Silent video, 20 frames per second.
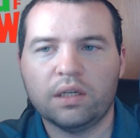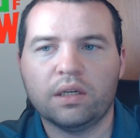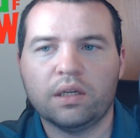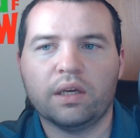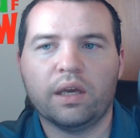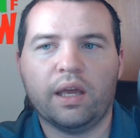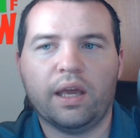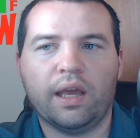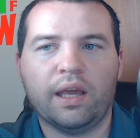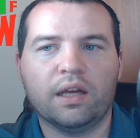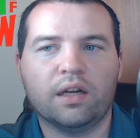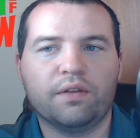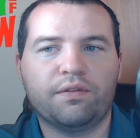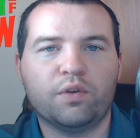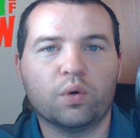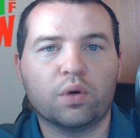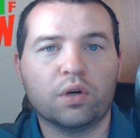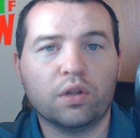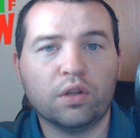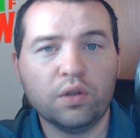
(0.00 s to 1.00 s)
And if you
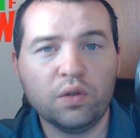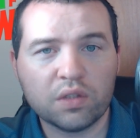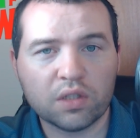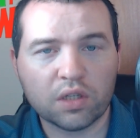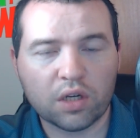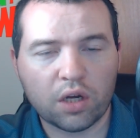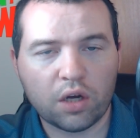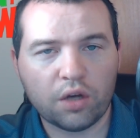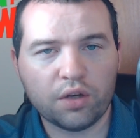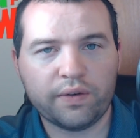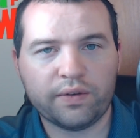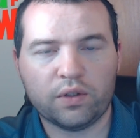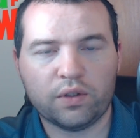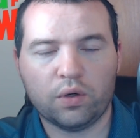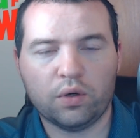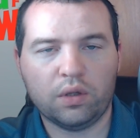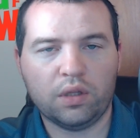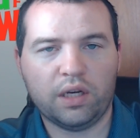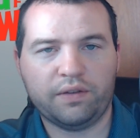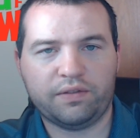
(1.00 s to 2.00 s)
were to lose it all, you have your
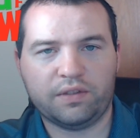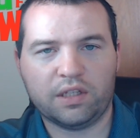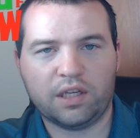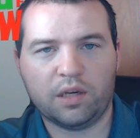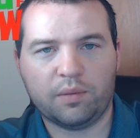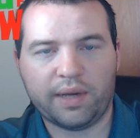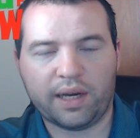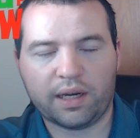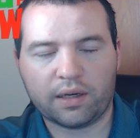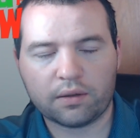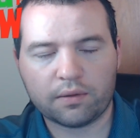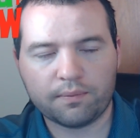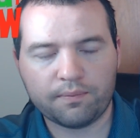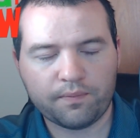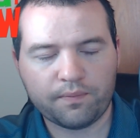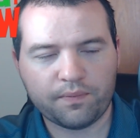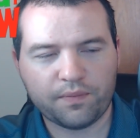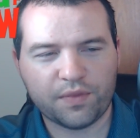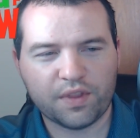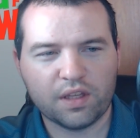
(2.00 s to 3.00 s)
whole life to get it back.
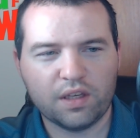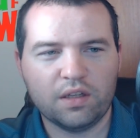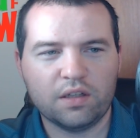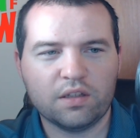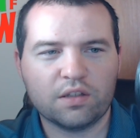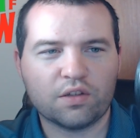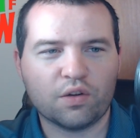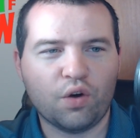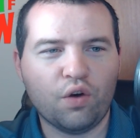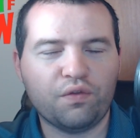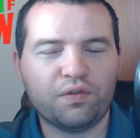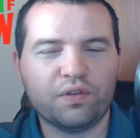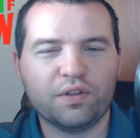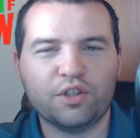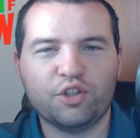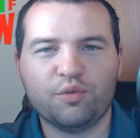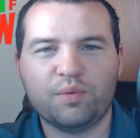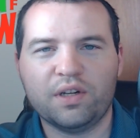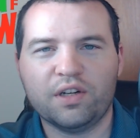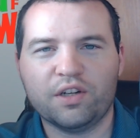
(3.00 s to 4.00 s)
So hopefully
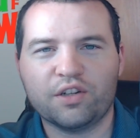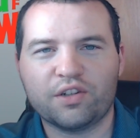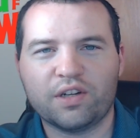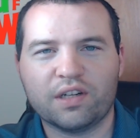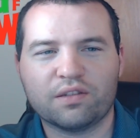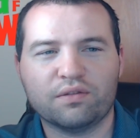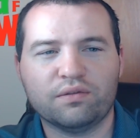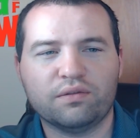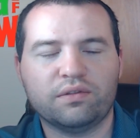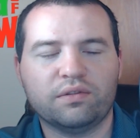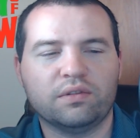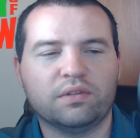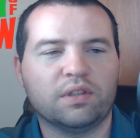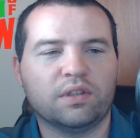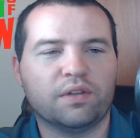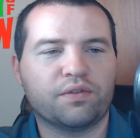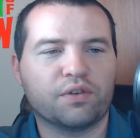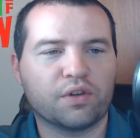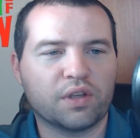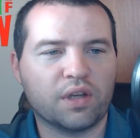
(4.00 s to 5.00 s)
you're being aggressive
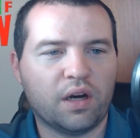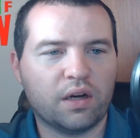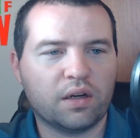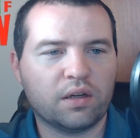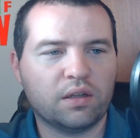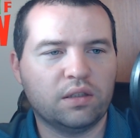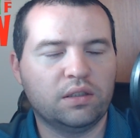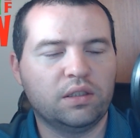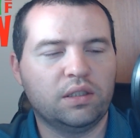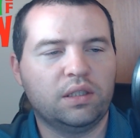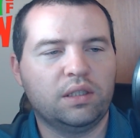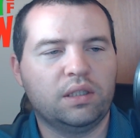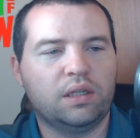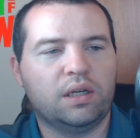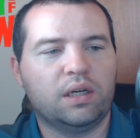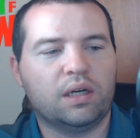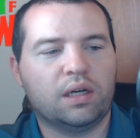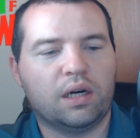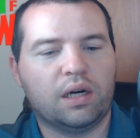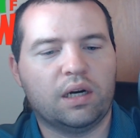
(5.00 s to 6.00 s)
if you're young,
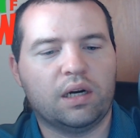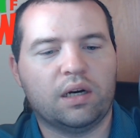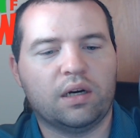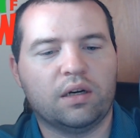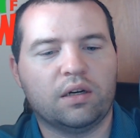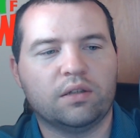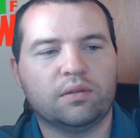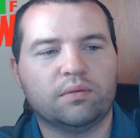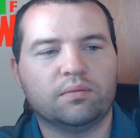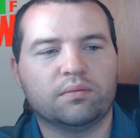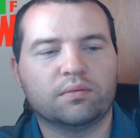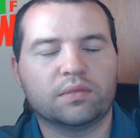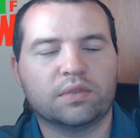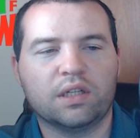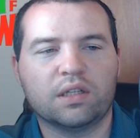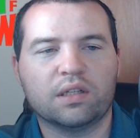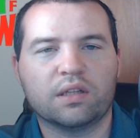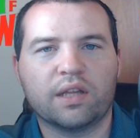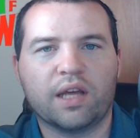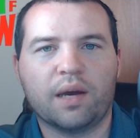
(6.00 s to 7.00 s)
um,
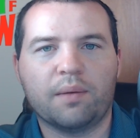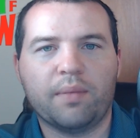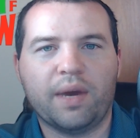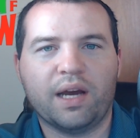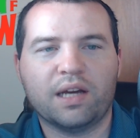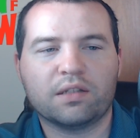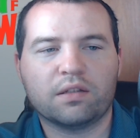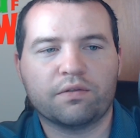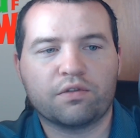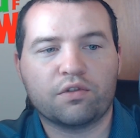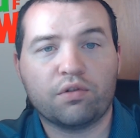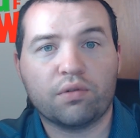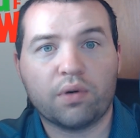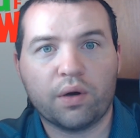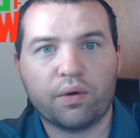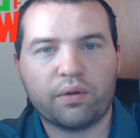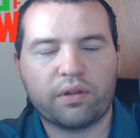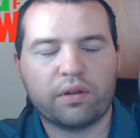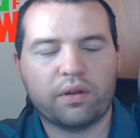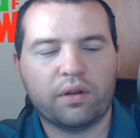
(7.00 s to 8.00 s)
getting that massive
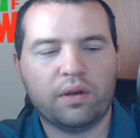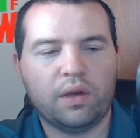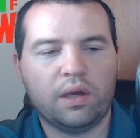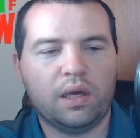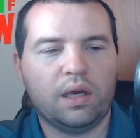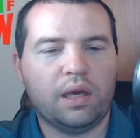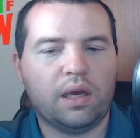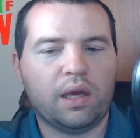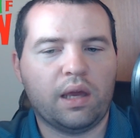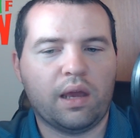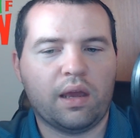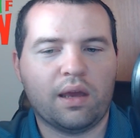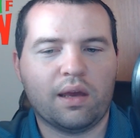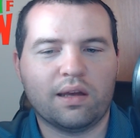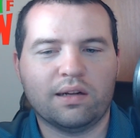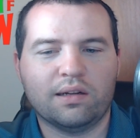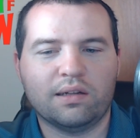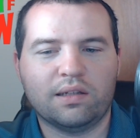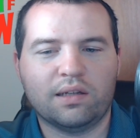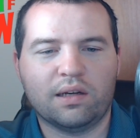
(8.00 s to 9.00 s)
growth.
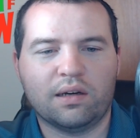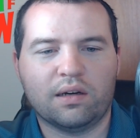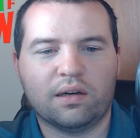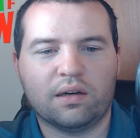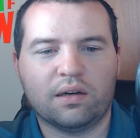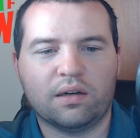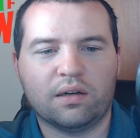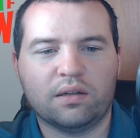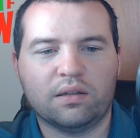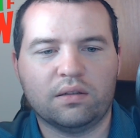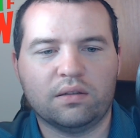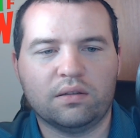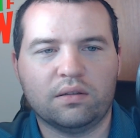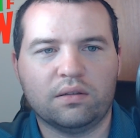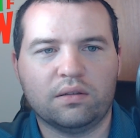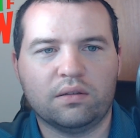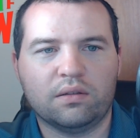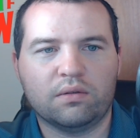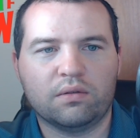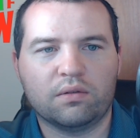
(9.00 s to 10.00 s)
And uh,
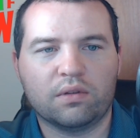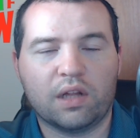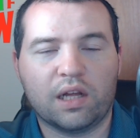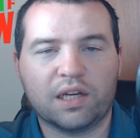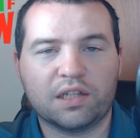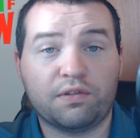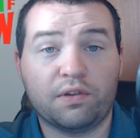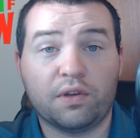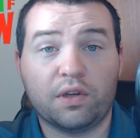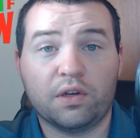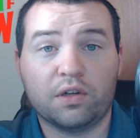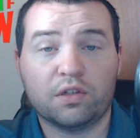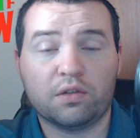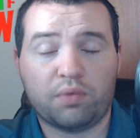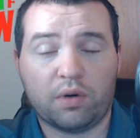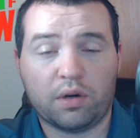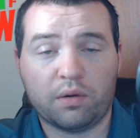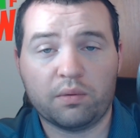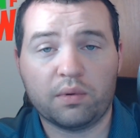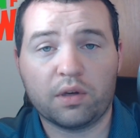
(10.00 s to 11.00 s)
the last few years have
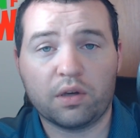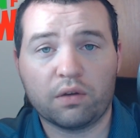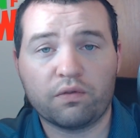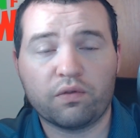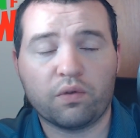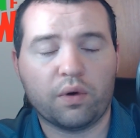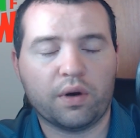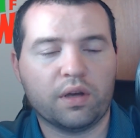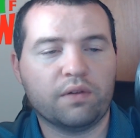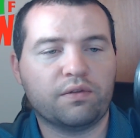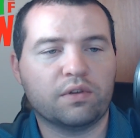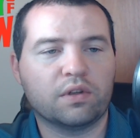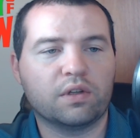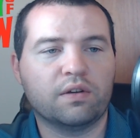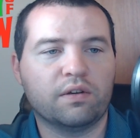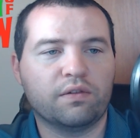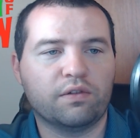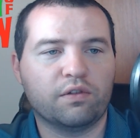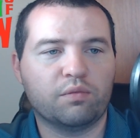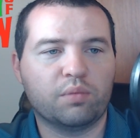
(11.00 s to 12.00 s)
probably been good for you if, you
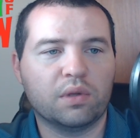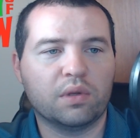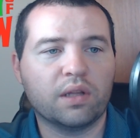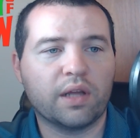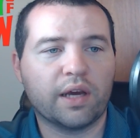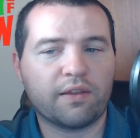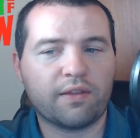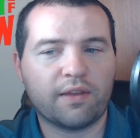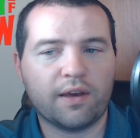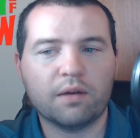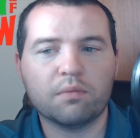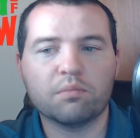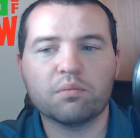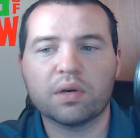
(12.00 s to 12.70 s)
if you've been like that.